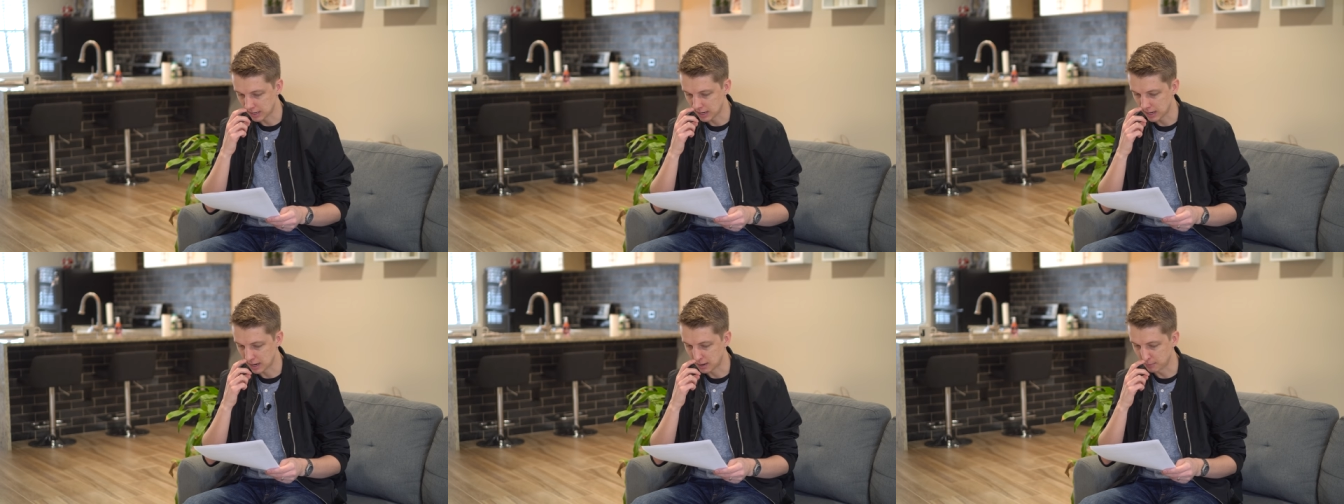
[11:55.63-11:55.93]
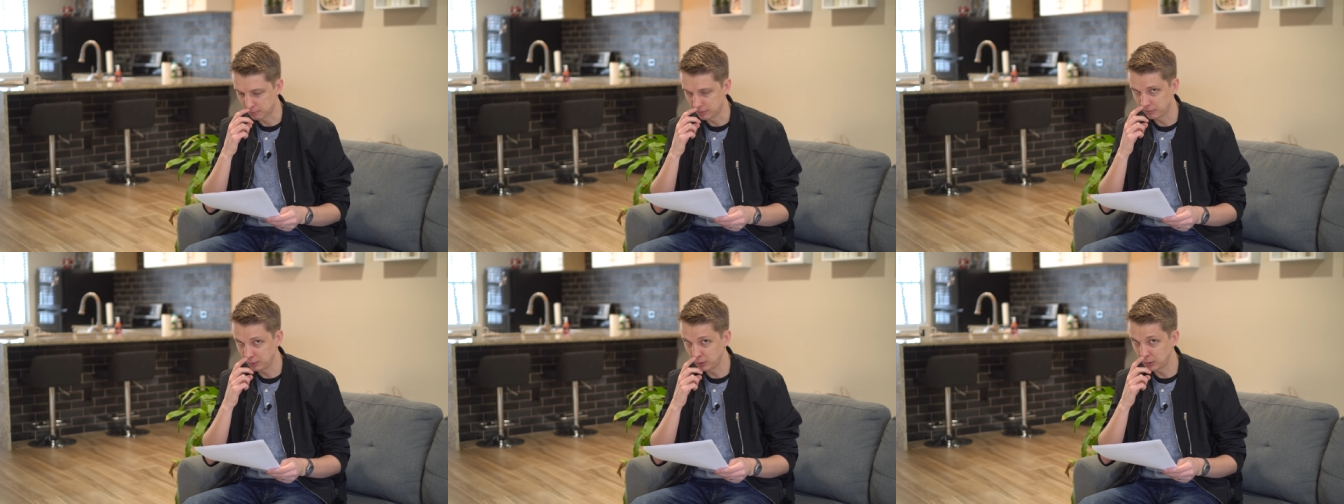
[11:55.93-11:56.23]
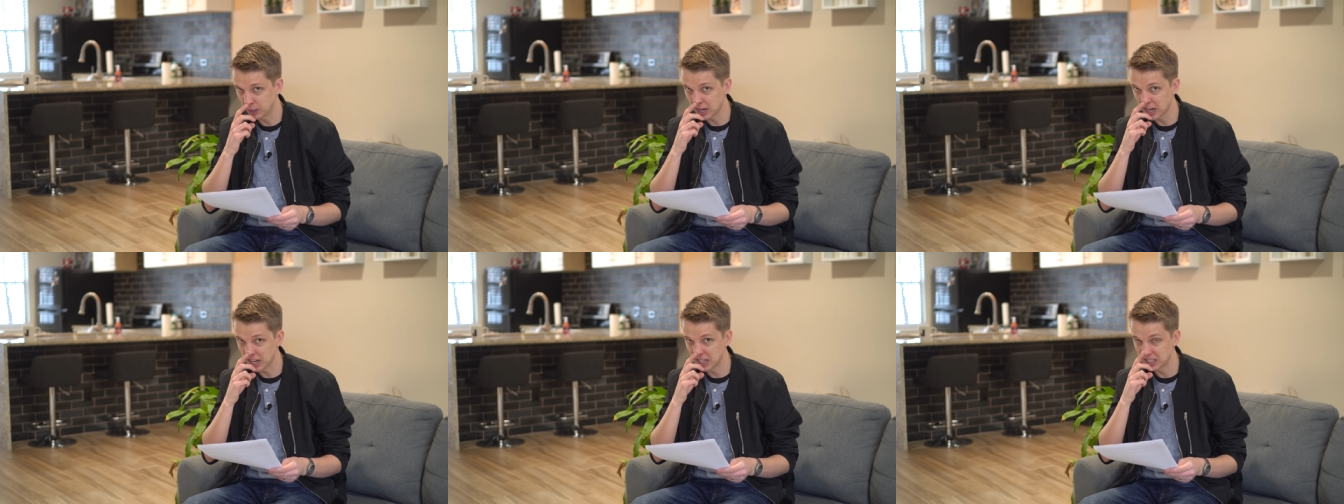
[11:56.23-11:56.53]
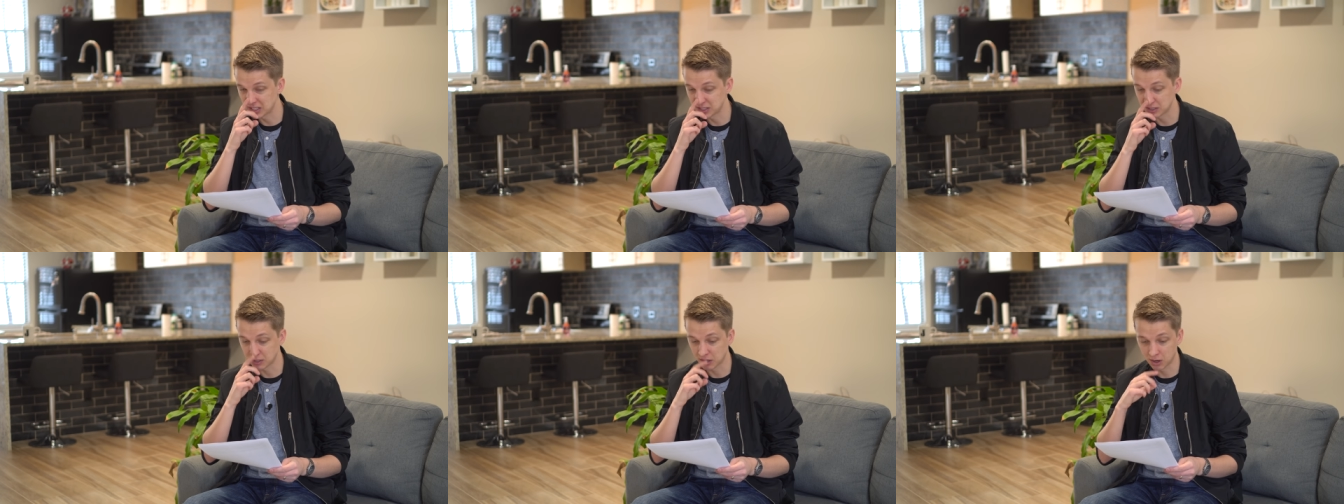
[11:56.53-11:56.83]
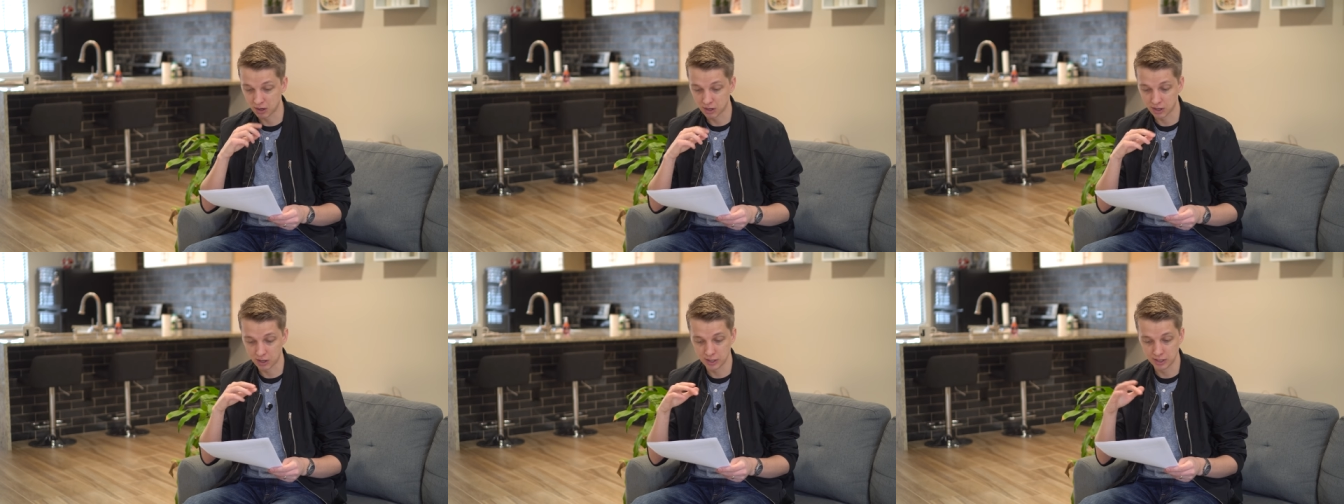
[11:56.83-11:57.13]
Um, if you guys
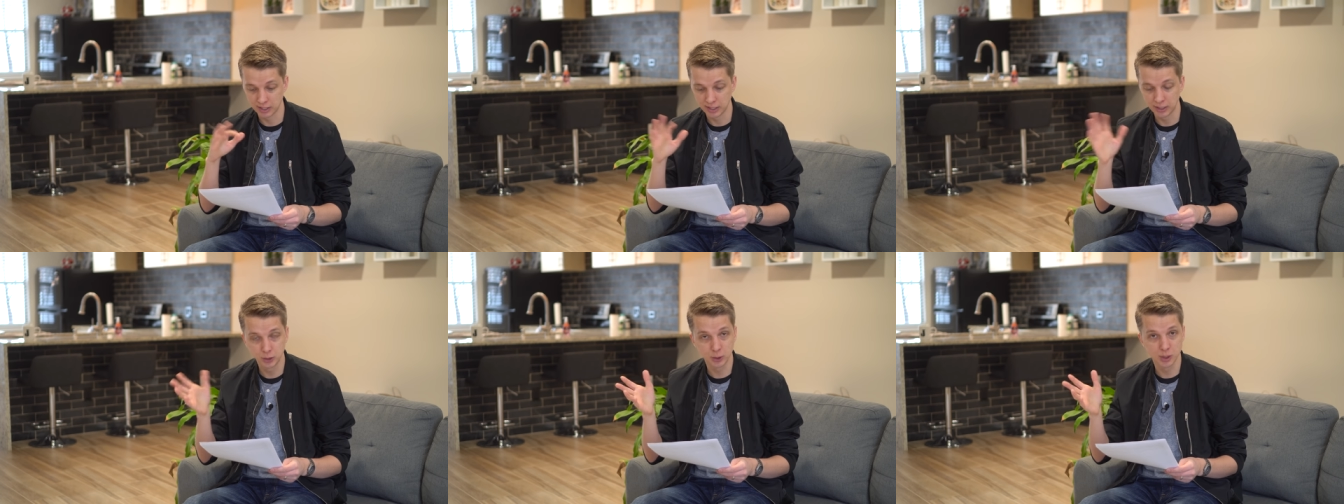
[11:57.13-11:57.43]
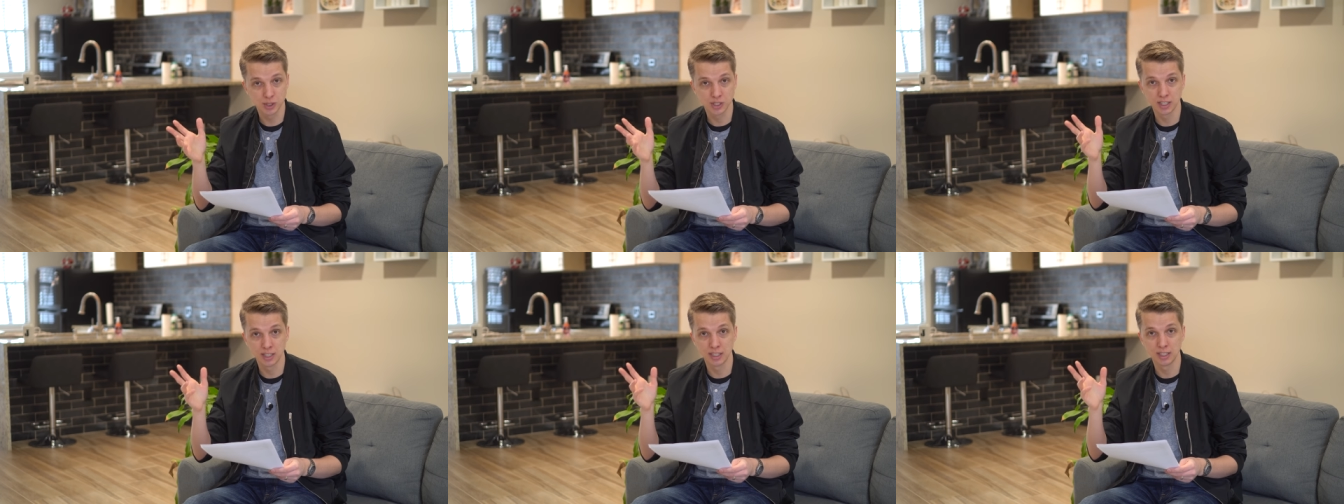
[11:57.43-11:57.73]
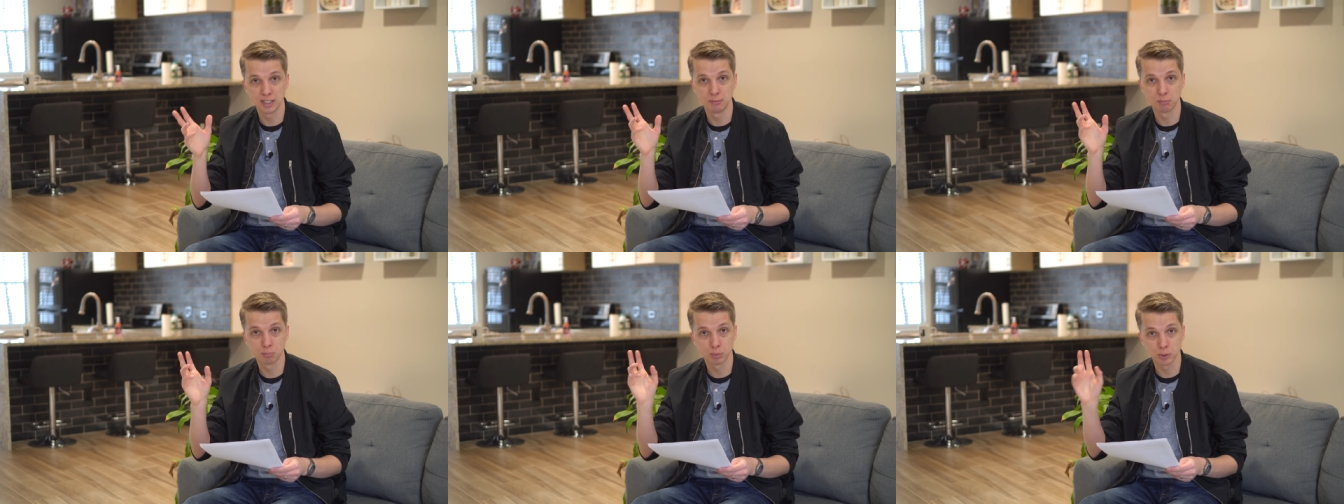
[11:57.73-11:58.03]
are interested in